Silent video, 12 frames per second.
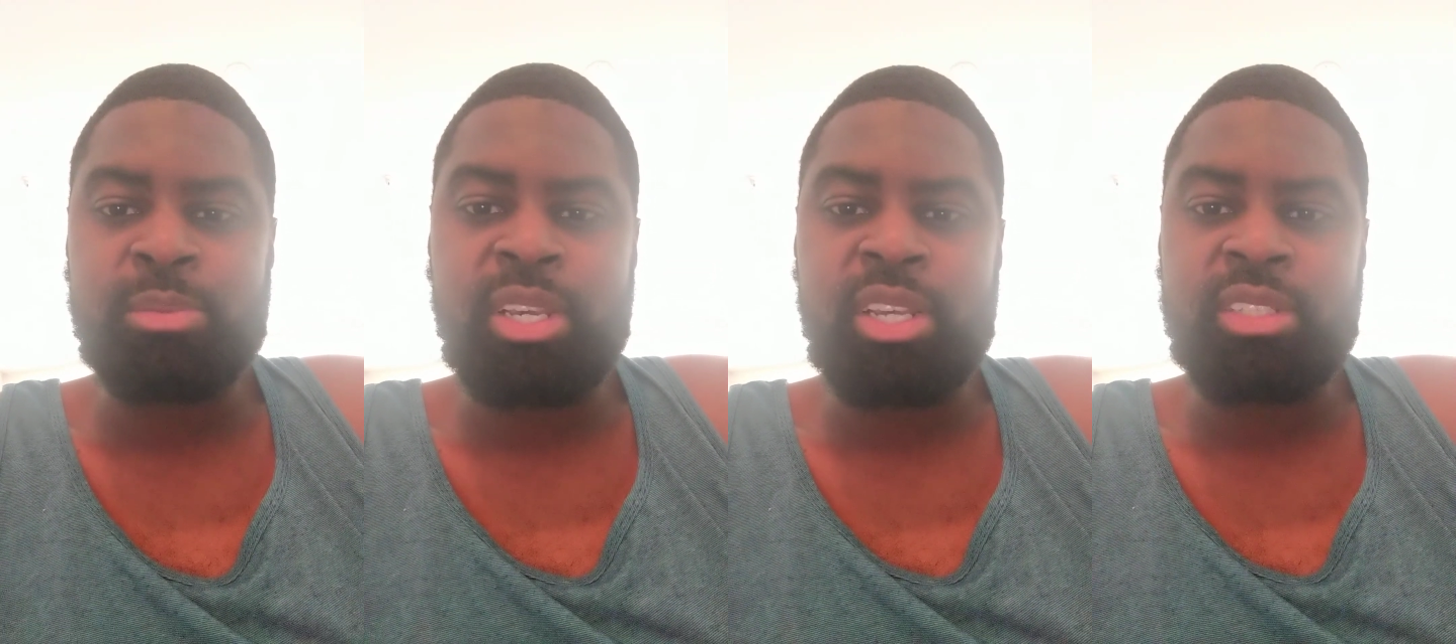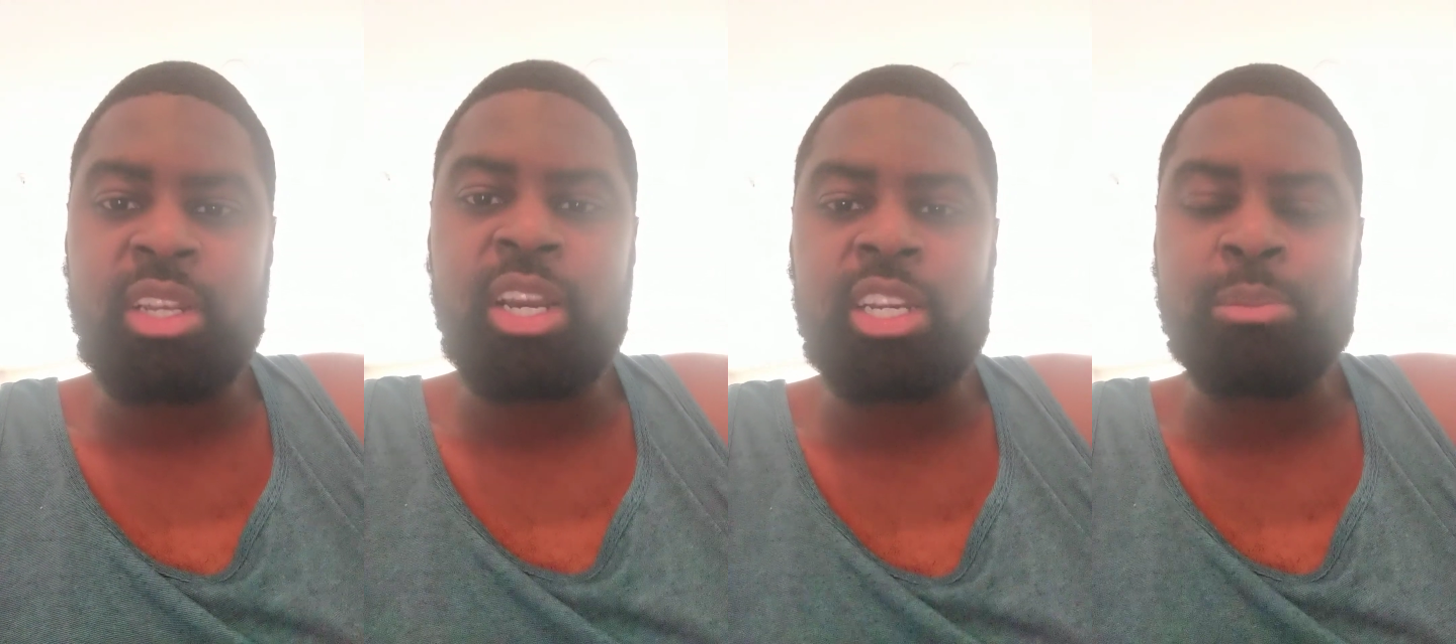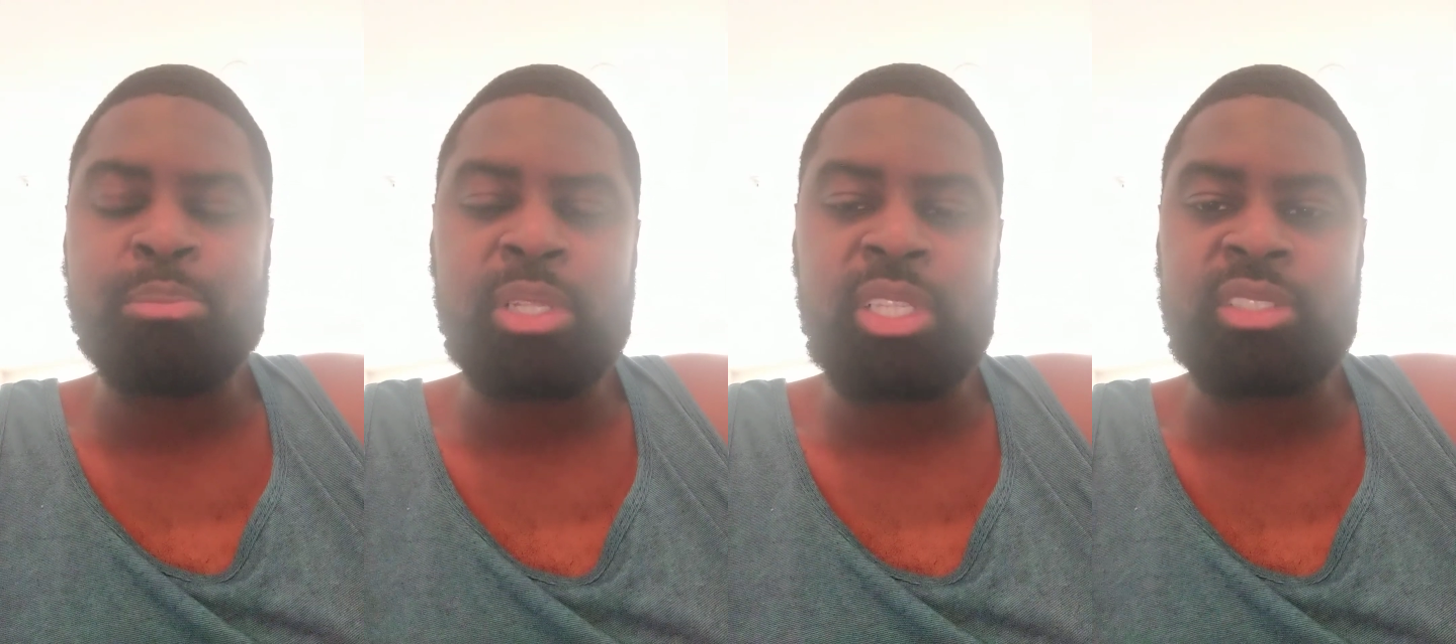because they're going to
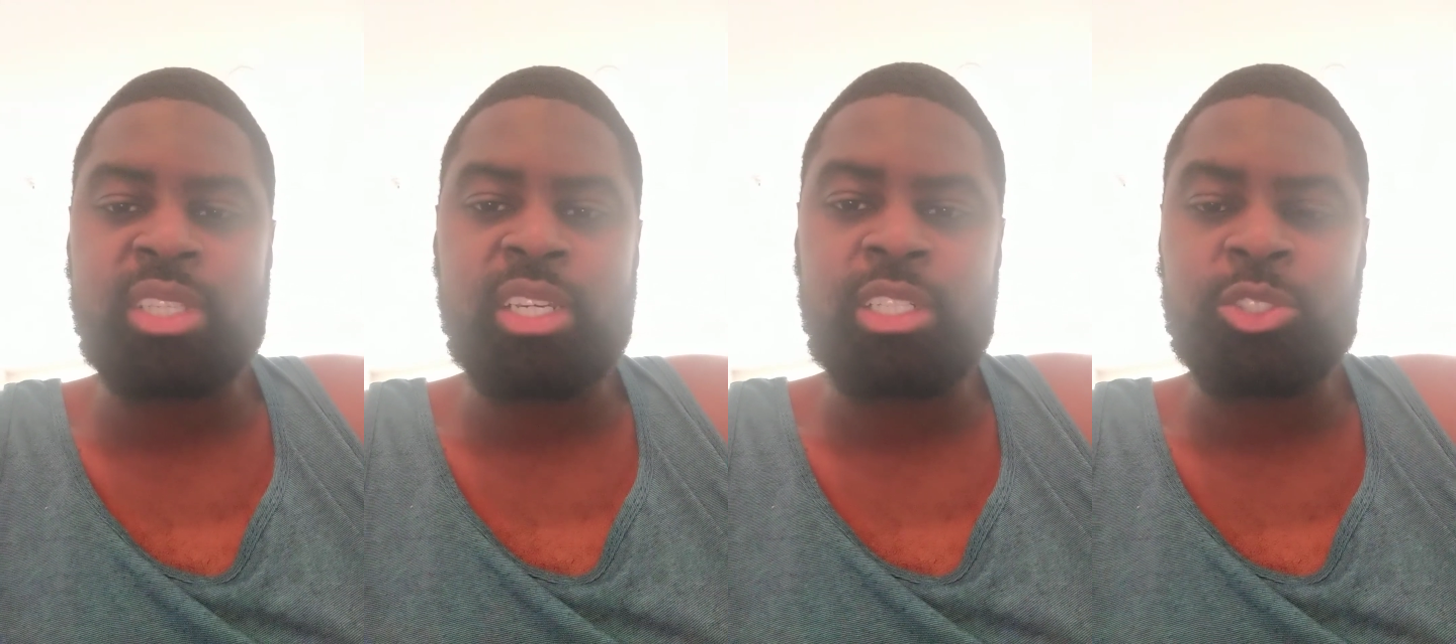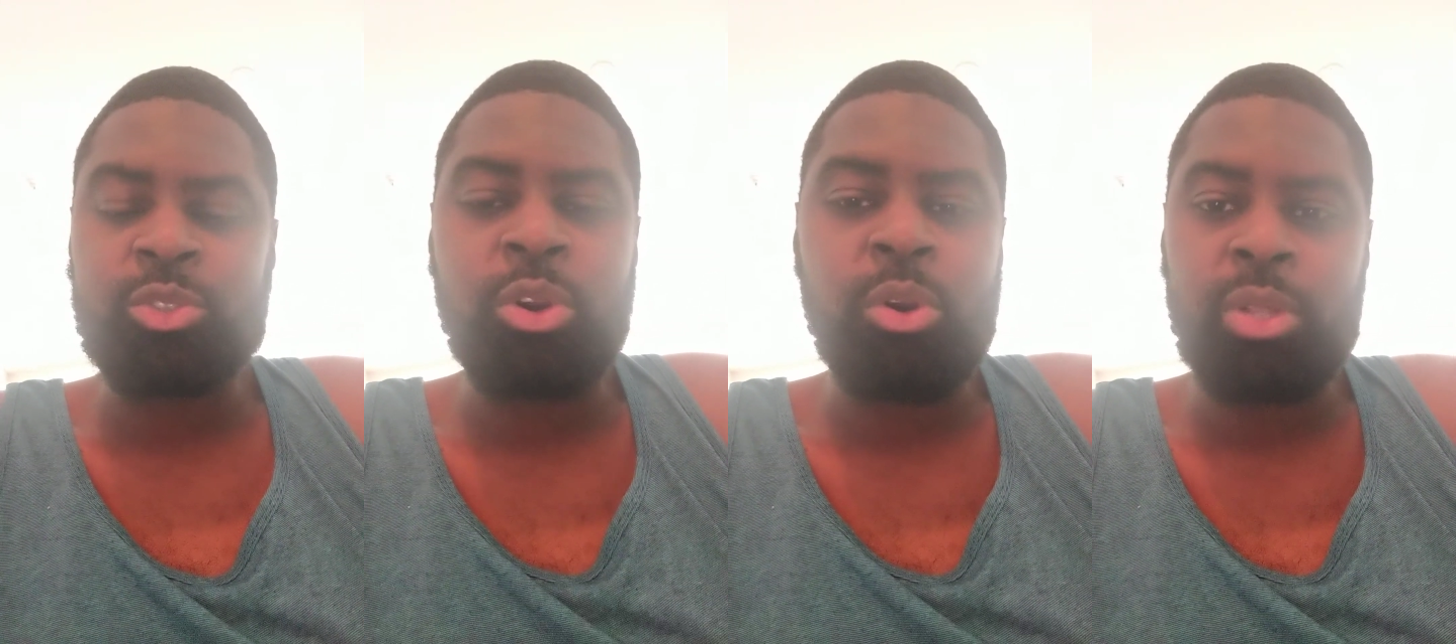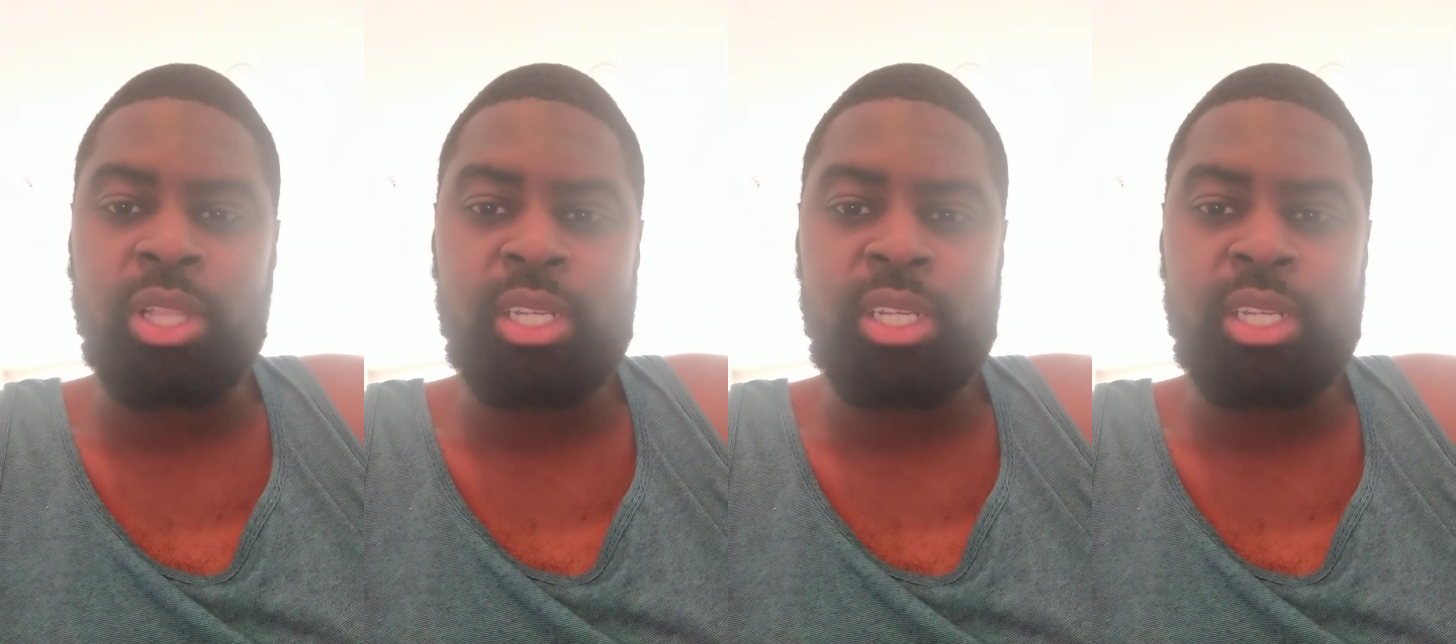police and control